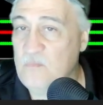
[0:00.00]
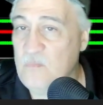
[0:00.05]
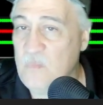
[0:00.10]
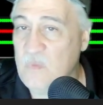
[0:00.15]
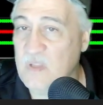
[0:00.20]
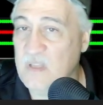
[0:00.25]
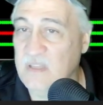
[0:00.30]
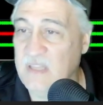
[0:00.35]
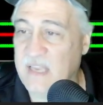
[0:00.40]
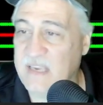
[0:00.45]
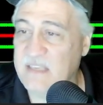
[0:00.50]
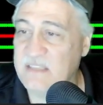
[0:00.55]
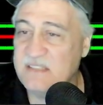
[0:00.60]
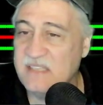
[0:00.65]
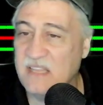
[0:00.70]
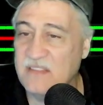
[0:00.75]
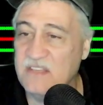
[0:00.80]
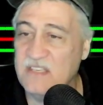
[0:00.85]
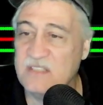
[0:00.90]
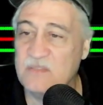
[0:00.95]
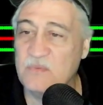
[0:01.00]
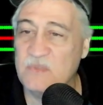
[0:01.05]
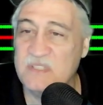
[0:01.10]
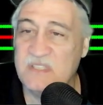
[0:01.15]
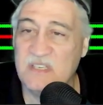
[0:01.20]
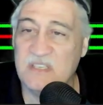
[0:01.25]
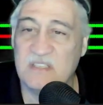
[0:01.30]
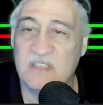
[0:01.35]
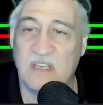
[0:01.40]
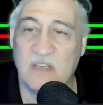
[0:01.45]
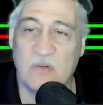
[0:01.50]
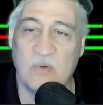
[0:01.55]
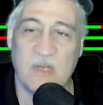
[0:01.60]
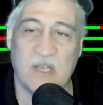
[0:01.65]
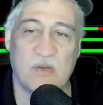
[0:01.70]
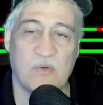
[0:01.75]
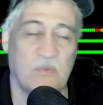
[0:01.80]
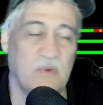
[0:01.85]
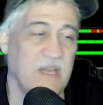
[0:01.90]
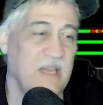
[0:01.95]
Like I said, this was just a quick
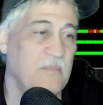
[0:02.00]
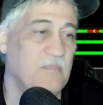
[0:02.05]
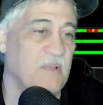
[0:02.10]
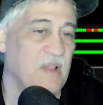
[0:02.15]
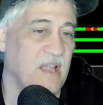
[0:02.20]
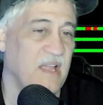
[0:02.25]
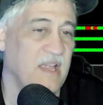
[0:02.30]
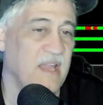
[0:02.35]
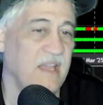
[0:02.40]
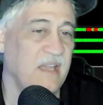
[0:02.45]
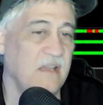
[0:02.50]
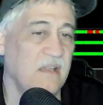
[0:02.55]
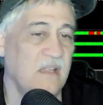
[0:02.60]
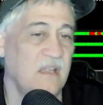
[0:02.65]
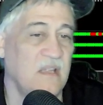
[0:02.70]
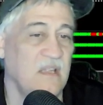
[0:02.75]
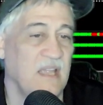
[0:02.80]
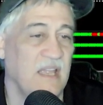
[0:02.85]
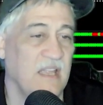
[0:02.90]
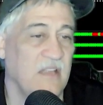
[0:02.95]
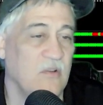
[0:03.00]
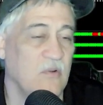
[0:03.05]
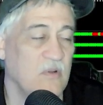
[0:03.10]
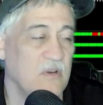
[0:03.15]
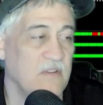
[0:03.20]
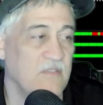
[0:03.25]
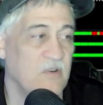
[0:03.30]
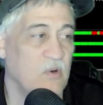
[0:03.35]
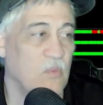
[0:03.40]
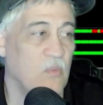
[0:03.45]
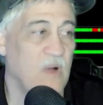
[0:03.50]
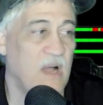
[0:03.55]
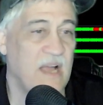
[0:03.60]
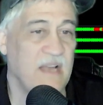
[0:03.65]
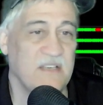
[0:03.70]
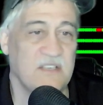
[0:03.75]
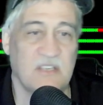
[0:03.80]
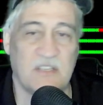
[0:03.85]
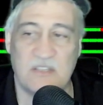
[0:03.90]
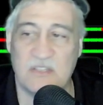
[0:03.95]
replay and going over why I
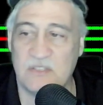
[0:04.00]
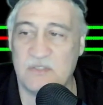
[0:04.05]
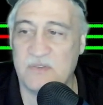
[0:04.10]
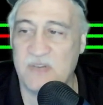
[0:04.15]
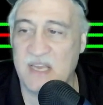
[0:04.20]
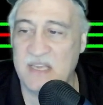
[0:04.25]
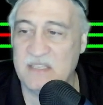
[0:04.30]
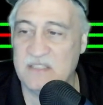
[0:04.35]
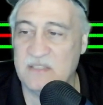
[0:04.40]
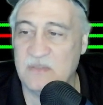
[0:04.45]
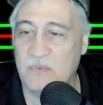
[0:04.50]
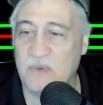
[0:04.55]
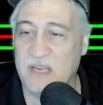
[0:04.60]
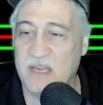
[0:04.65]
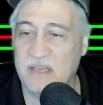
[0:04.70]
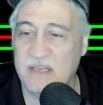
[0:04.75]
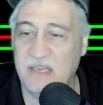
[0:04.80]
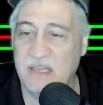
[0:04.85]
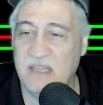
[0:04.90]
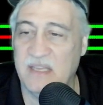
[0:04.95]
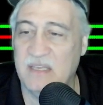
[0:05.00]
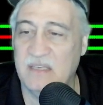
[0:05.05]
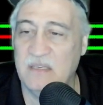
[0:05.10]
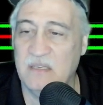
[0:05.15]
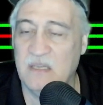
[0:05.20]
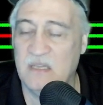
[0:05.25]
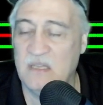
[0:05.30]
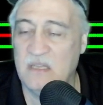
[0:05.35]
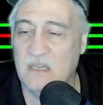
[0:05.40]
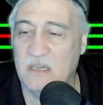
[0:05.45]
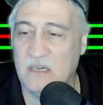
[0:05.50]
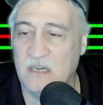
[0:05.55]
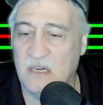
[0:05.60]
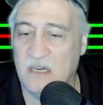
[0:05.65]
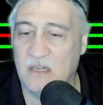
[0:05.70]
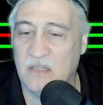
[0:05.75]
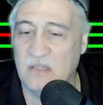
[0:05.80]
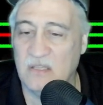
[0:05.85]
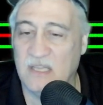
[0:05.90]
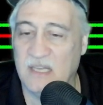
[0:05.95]
took the trades the way I did.
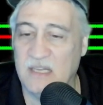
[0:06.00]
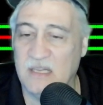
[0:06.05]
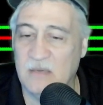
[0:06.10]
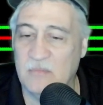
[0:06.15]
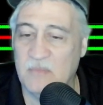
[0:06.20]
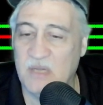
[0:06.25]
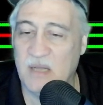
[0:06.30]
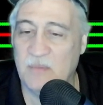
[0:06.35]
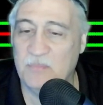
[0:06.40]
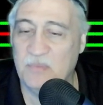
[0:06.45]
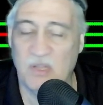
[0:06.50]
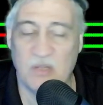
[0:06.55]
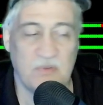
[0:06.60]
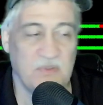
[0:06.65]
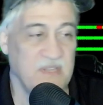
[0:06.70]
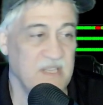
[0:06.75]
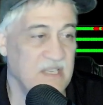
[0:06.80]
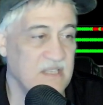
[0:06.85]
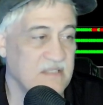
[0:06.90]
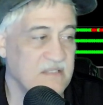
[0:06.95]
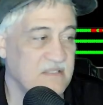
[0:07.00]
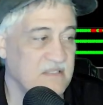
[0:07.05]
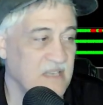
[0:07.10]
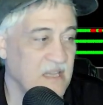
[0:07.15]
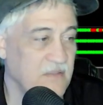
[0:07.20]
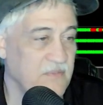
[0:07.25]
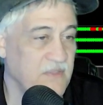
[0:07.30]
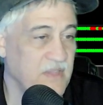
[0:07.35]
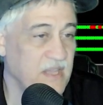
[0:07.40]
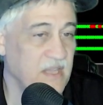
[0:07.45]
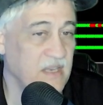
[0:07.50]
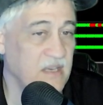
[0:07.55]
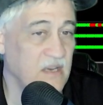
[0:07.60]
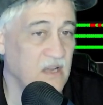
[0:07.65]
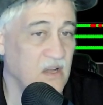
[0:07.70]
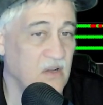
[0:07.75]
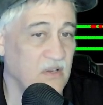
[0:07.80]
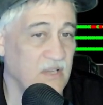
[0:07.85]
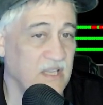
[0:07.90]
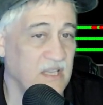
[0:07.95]
I'll upload this and then
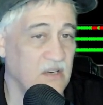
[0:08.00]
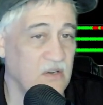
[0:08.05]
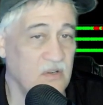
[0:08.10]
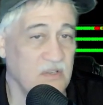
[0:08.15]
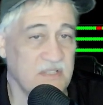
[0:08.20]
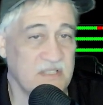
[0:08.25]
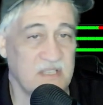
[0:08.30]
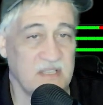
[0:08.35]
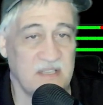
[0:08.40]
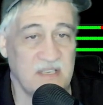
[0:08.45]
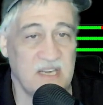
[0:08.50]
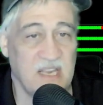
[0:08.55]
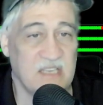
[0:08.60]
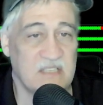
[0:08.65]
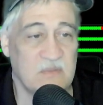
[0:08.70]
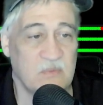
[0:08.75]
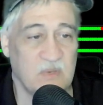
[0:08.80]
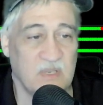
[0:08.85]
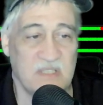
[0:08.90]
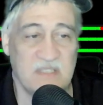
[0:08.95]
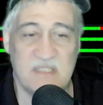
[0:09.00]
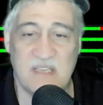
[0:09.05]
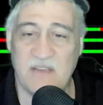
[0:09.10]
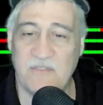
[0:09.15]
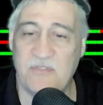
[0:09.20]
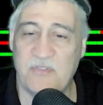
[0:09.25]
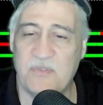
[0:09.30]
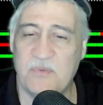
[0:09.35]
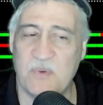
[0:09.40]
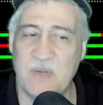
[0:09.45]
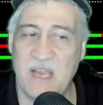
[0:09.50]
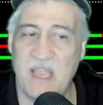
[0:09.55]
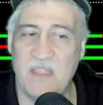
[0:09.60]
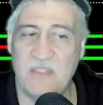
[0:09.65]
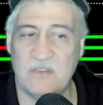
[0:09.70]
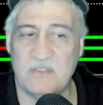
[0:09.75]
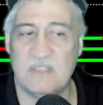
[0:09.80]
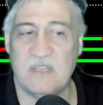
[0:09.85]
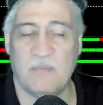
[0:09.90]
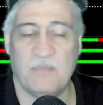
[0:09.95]
I'll get on to the next one because I have 3
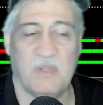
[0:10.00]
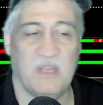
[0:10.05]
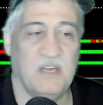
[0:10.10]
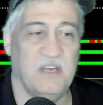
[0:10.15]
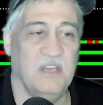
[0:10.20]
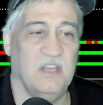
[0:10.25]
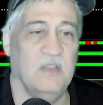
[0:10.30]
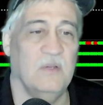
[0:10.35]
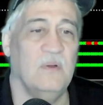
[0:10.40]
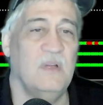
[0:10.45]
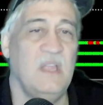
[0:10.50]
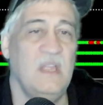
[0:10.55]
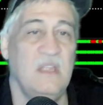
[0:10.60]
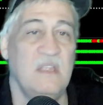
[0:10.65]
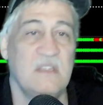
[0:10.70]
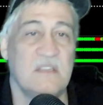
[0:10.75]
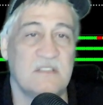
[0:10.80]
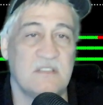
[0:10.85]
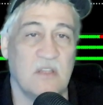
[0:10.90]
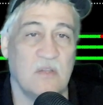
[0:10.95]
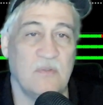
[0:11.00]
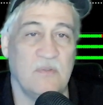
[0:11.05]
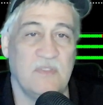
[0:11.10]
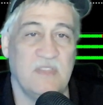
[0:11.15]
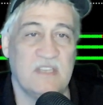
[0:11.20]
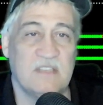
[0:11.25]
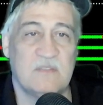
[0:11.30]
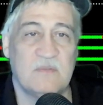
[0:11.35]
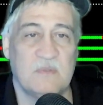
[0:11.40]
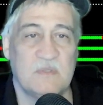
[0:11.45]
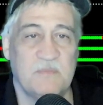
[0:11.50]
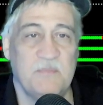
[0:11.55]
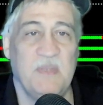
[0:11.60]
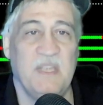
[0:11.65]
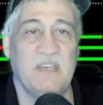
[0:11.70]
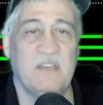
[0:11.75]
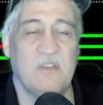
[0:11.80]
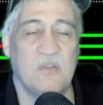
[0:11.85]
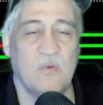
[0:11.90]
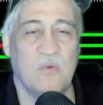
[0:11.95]
others I'm going to do. So this was
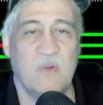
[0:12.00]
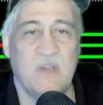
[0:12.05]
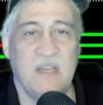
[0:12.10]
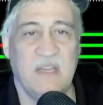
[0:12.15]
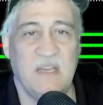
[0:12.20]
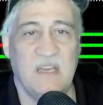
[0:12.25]
Bitcoin.